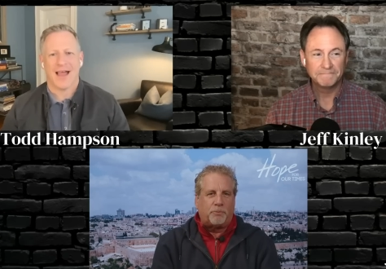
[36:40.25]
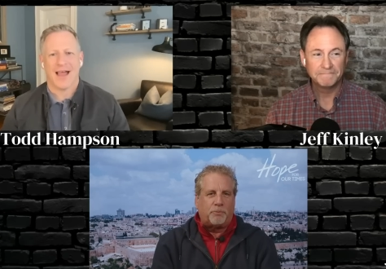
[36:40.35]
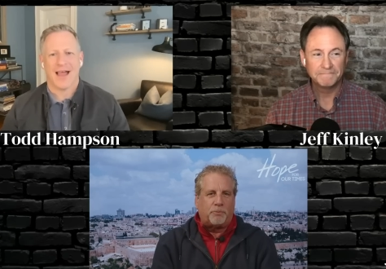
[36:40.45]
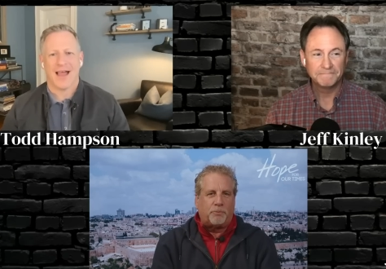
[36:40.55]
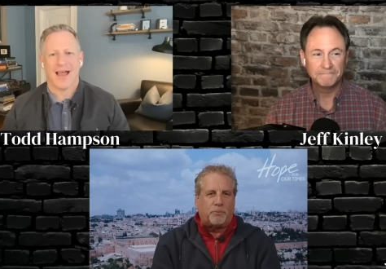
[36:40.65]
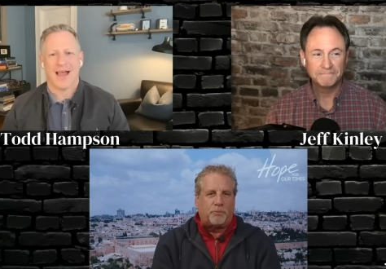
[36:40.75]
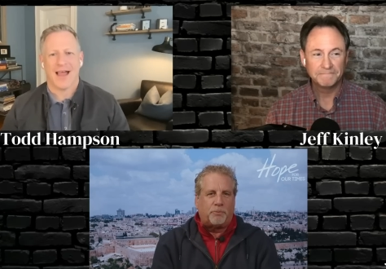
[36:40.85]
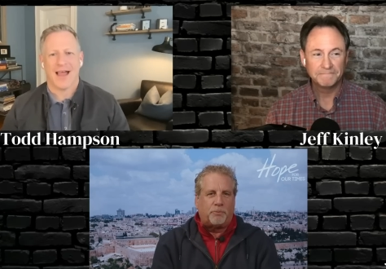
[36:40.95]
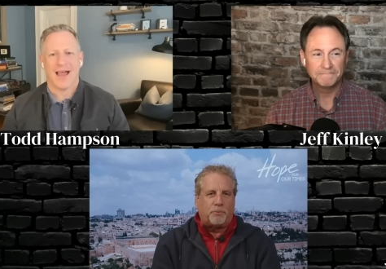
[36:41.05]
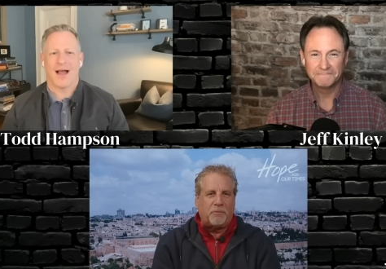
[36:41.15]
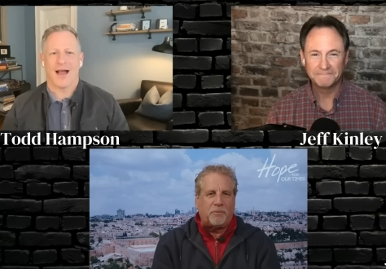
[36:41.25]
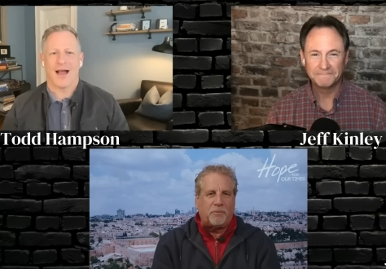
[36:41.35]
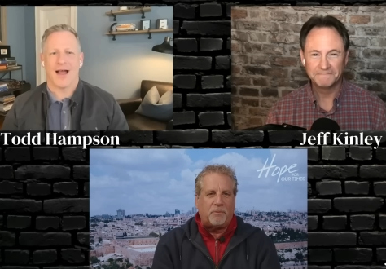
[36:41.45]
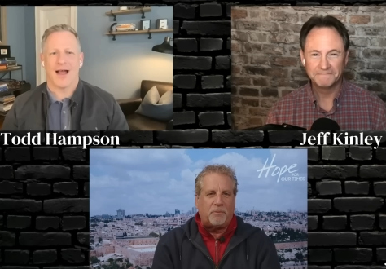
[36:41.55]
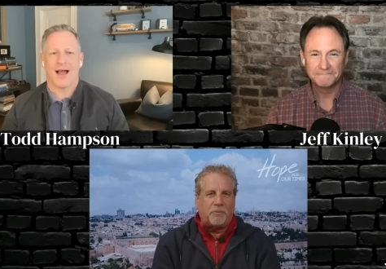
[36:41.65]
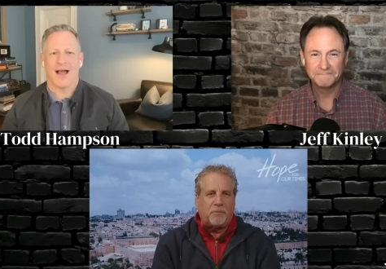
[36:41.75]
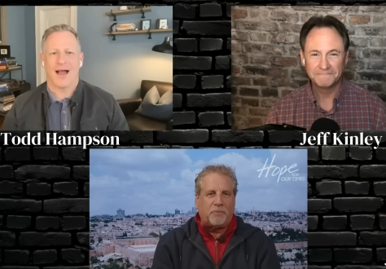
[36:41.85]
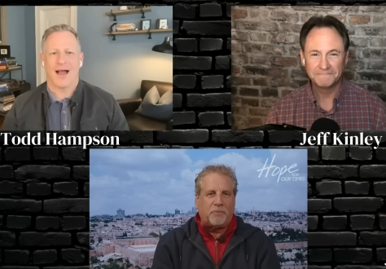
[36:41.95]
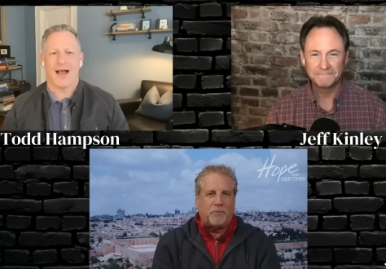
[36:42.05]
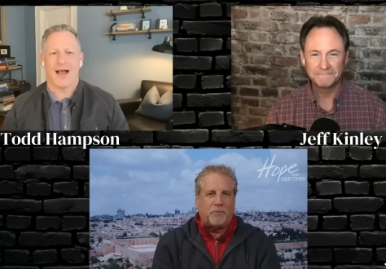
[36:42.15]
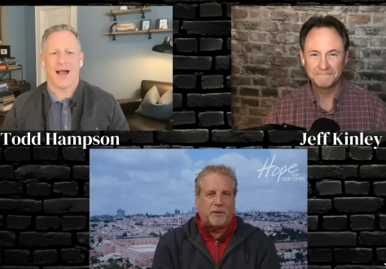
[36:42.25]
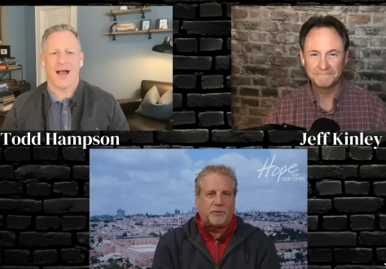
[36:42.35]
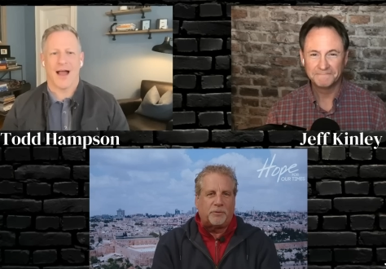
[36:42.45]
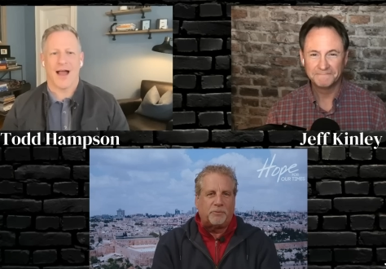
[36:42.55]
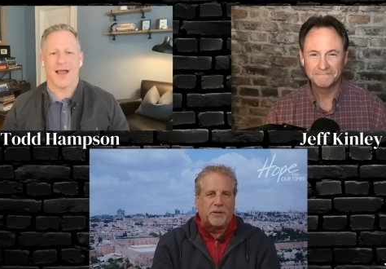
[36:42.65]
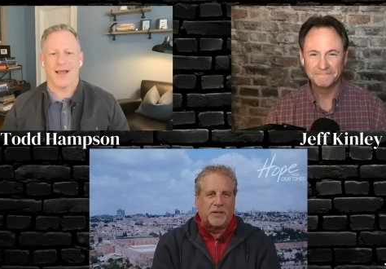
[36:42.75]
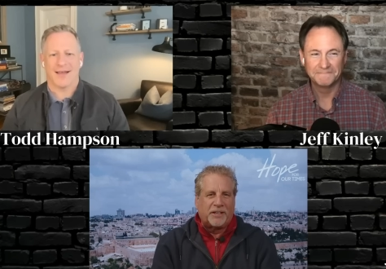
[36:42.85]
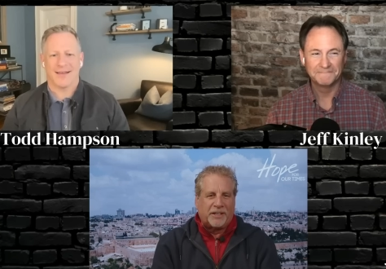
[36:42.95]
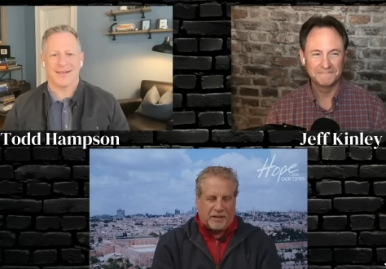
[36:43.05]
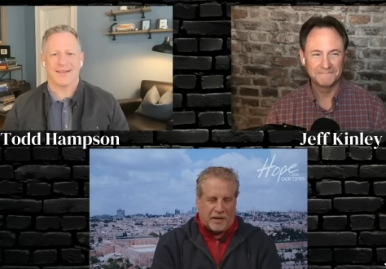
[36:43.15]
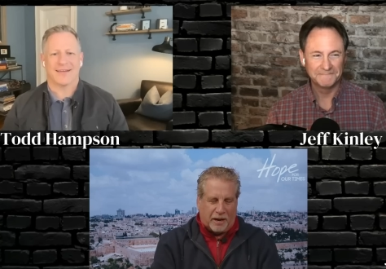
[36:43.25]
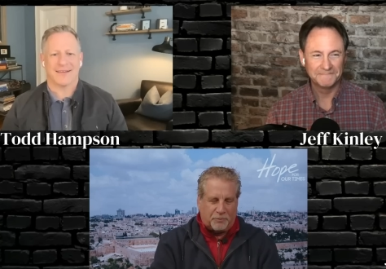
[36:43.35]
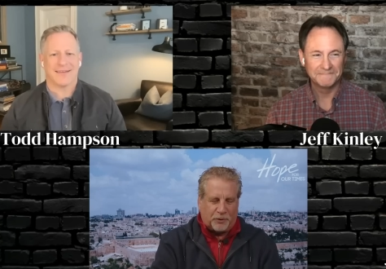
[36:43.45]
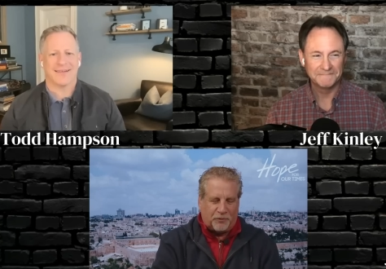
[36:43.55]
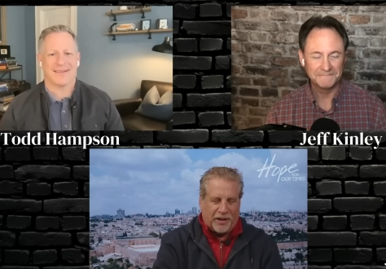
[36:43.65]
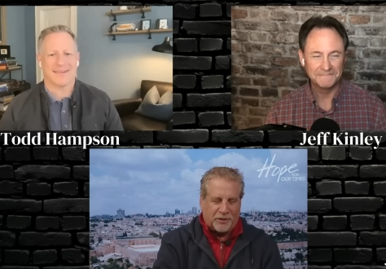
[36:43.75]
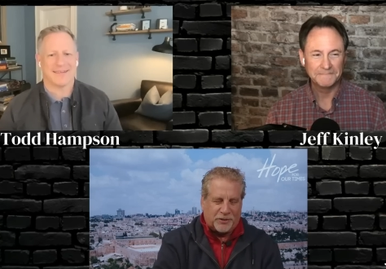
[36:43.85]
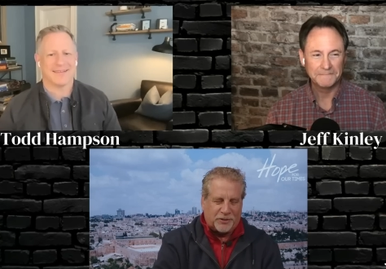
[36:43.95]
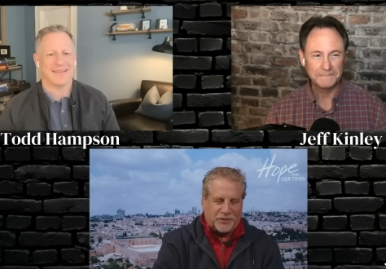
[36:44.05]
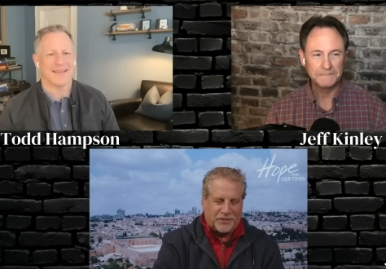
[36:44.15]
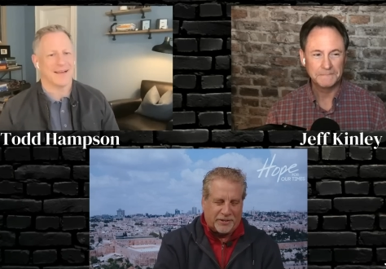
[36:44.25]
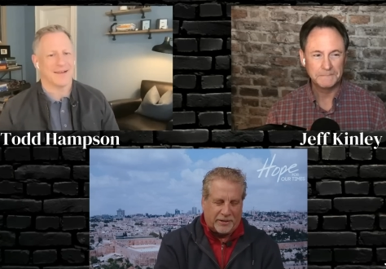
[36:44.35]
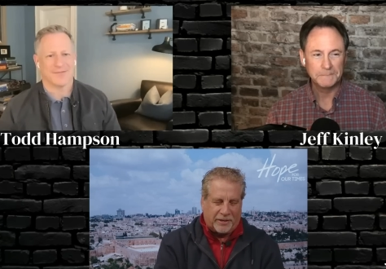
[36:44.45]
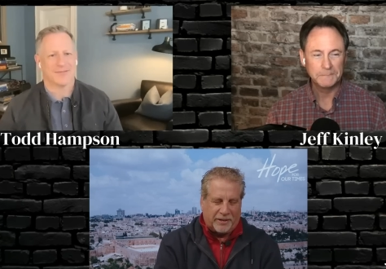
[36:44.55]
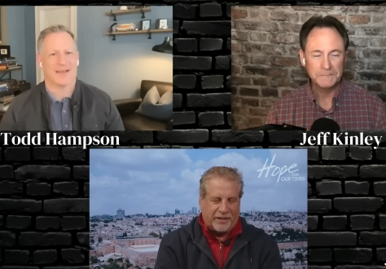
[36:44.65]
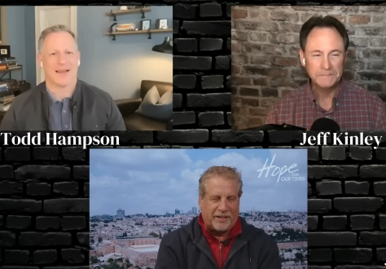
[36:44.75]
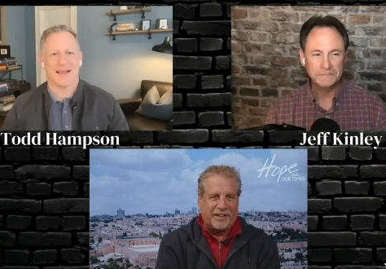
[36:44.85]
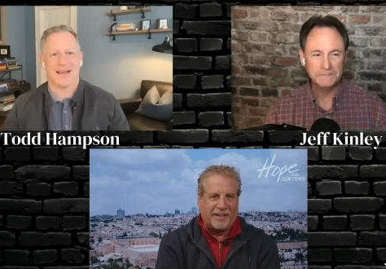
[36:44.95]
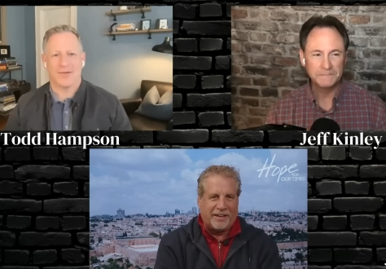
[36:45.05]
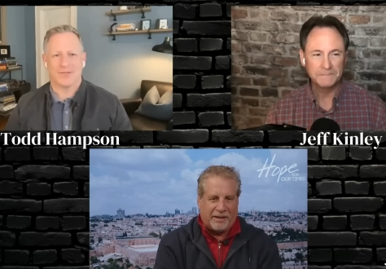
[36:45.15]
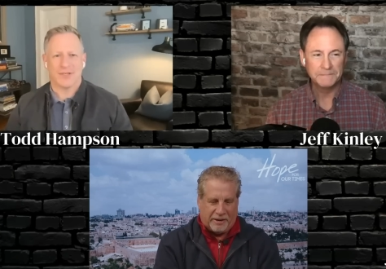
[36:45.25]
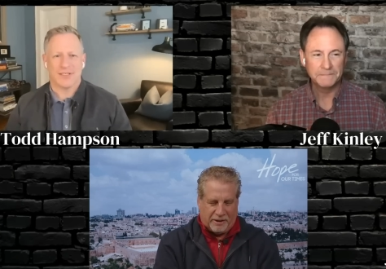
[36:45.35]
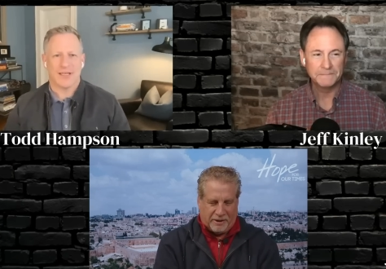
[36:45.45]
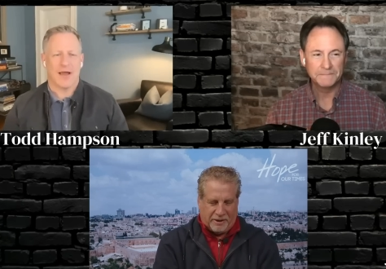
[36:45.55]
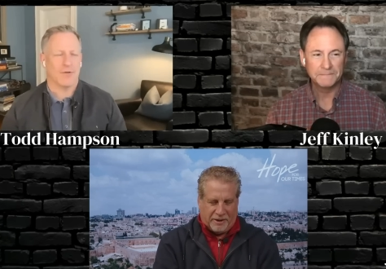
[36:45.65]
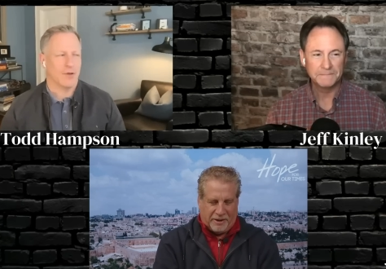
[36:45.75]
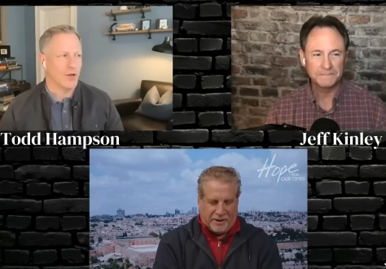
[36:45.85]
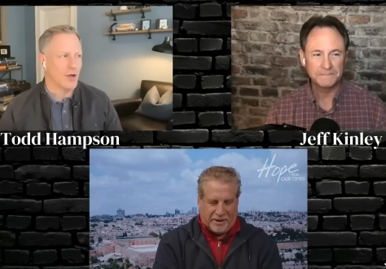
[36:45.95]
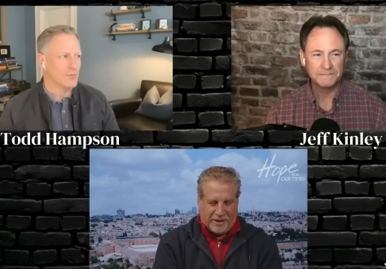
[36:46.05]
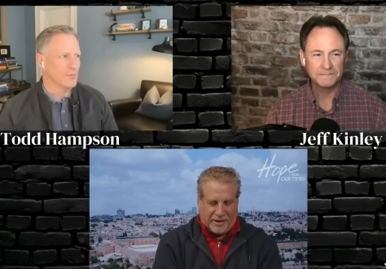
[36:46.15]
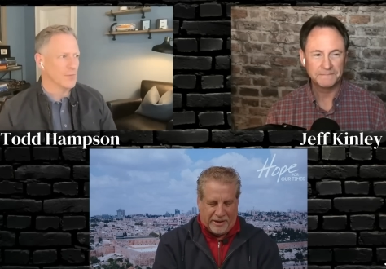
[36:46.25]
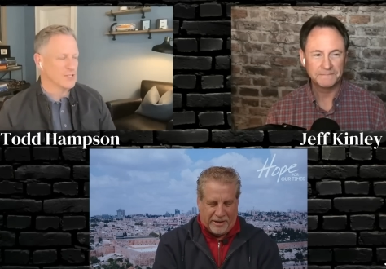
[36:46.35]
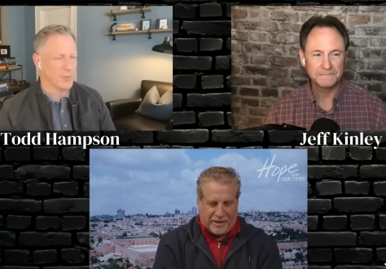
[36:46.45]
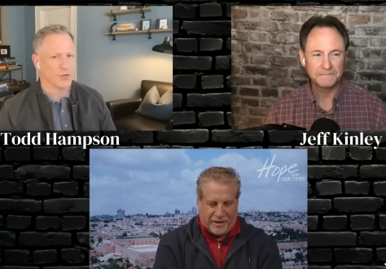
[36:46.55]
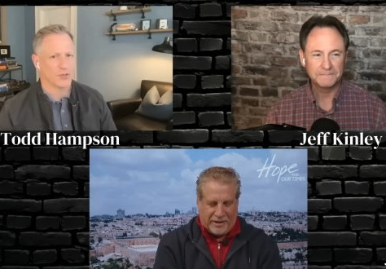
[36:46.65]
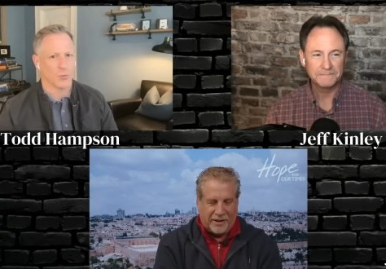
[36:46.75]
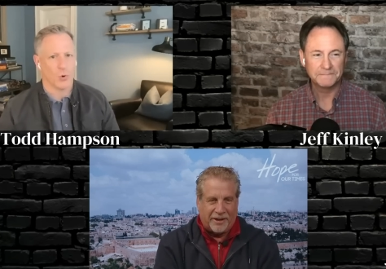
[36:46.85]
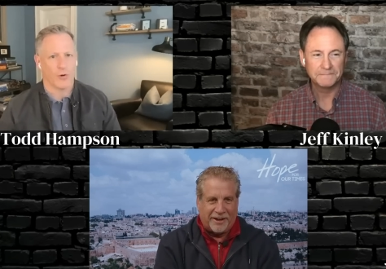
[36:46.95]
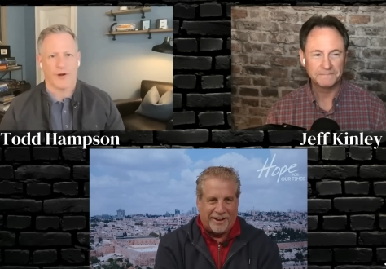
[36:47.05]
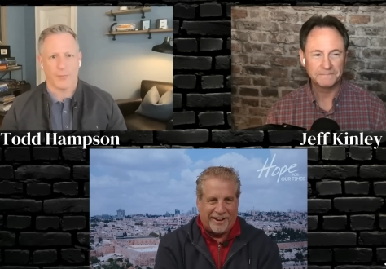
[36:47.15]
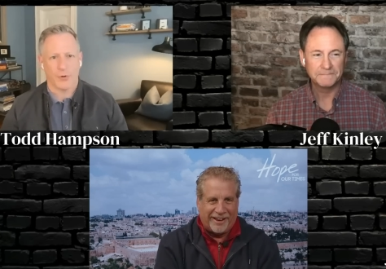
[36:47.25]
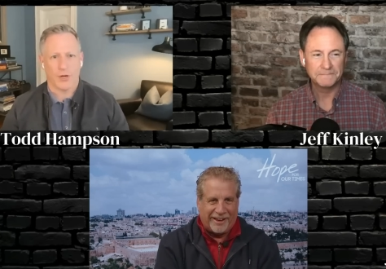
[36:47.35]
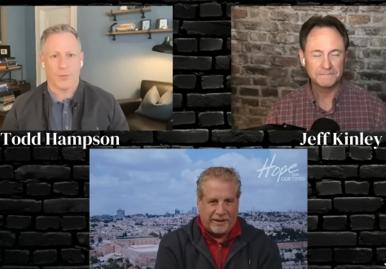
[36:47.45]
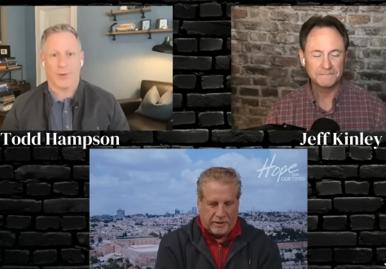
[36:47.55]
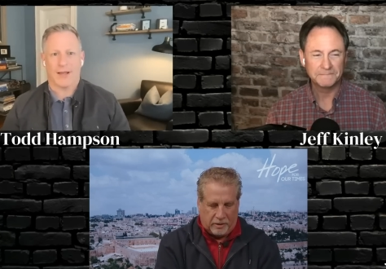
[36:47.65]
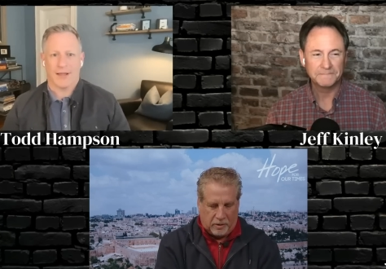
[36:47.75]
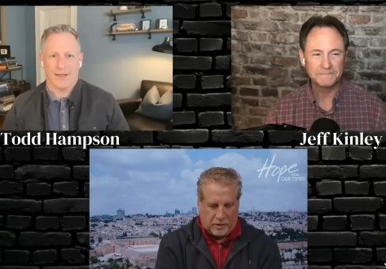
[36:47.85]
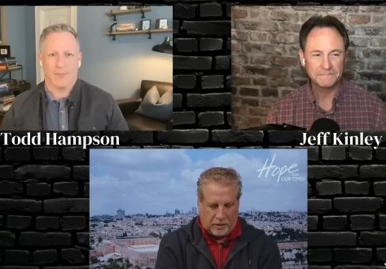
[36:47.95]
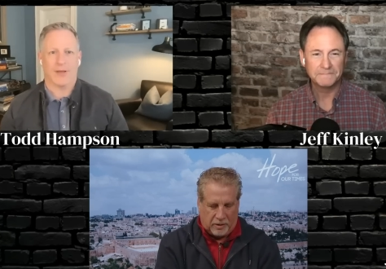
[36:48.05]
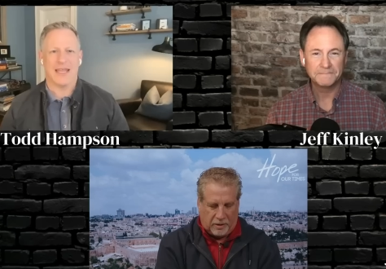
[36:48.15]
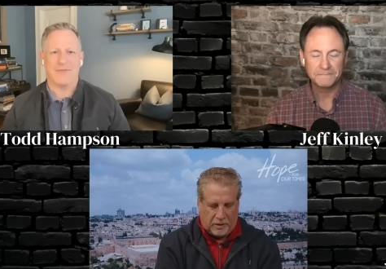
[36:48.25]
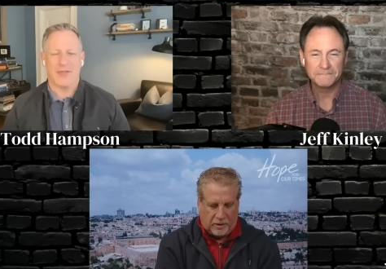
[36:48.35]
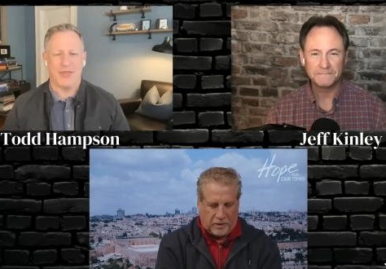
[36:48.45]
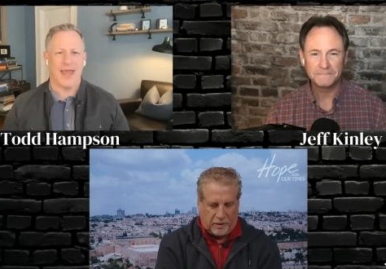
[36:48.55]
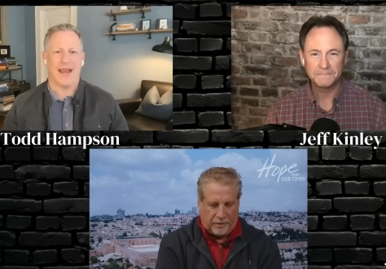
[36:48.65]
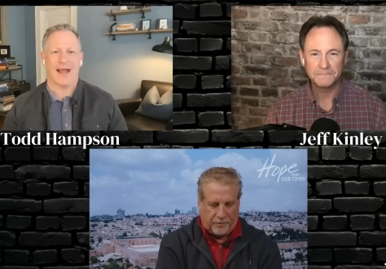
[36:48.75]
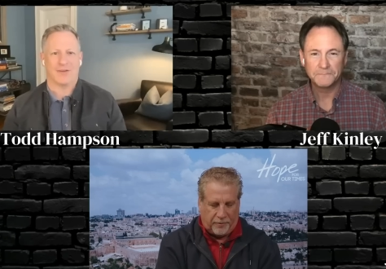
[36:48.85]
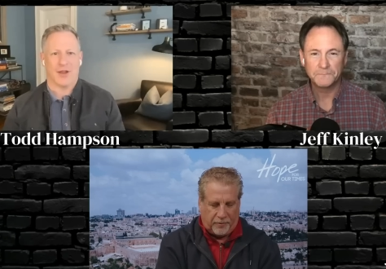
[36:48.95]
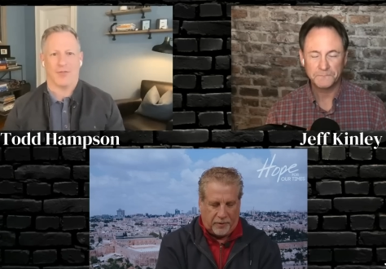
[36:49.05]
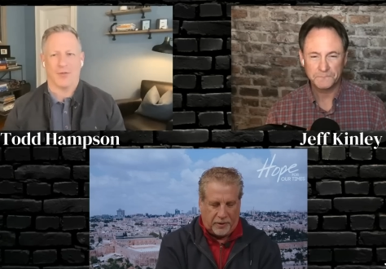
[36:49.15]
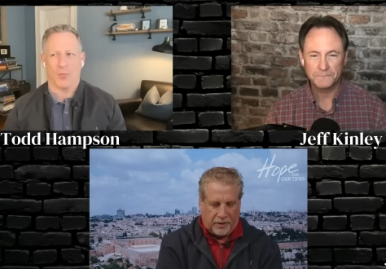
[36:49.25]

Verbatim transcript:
Speaker 1: pretty wild things sometime and, they, and made some I, observations. Yeah, I was,
Speaker 2: I was going to say, you know, my spiritual warfare book, but but even then, I the,